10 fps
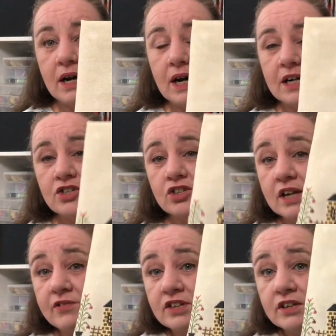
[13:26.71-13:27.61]
I just
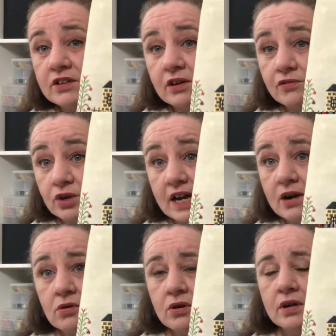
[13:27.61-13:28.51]
left it for
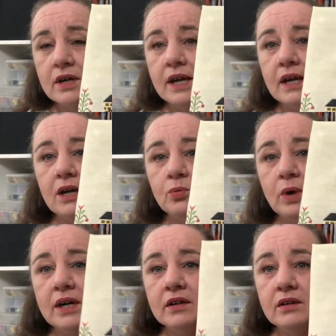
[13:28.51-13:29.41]
now, and
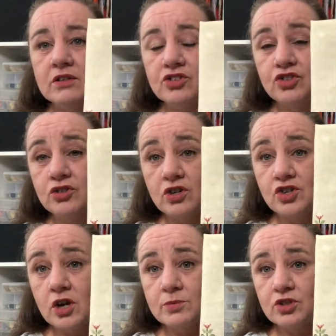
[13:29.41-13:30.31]
when
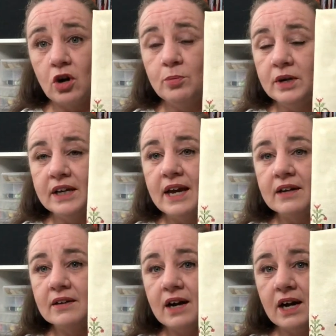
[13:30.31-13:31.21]
shops open
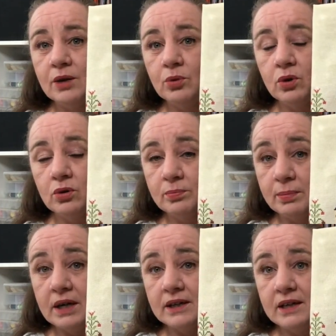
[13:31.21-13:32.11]
again I will
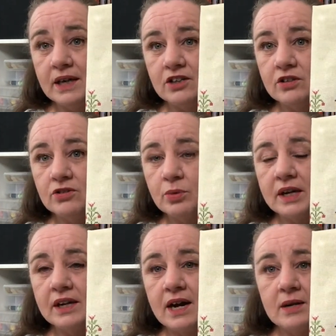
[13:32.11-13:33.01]
buy the
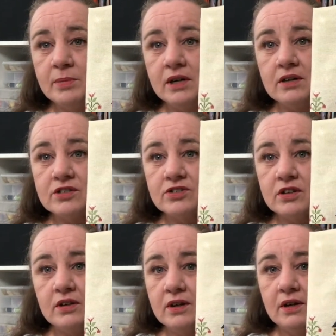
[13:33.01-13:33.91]
829, because
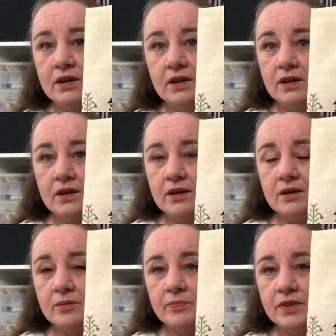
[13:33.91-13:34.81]

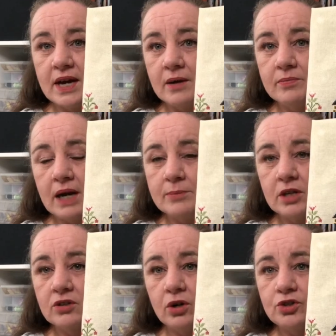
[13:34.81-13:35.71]
yeah, I'm
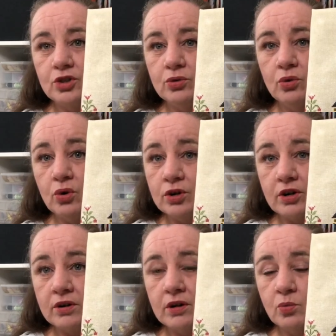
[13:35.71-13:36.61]
not going to
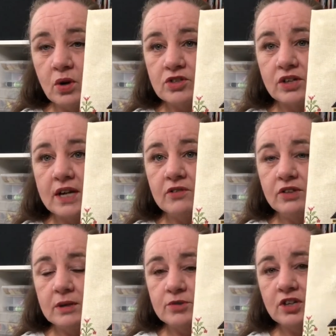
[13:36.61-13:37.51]
order one skein of
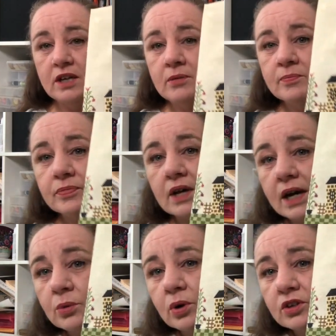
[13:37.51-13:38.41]
DMC.
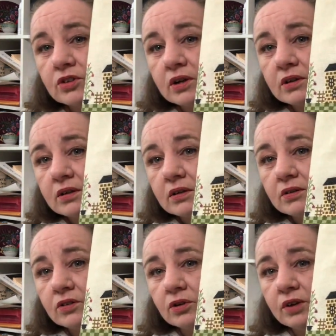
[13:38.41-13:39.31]
I worked on
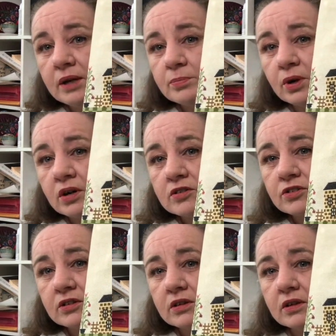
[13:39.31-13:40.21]
the green part
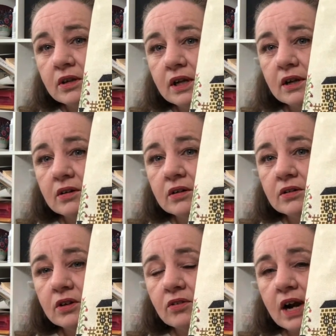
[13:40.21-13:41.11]
here,
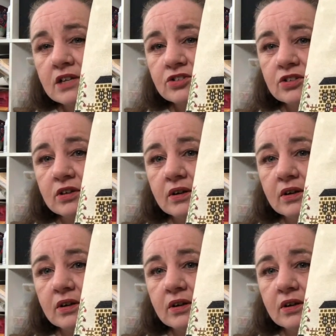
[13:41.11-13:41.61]
the grass,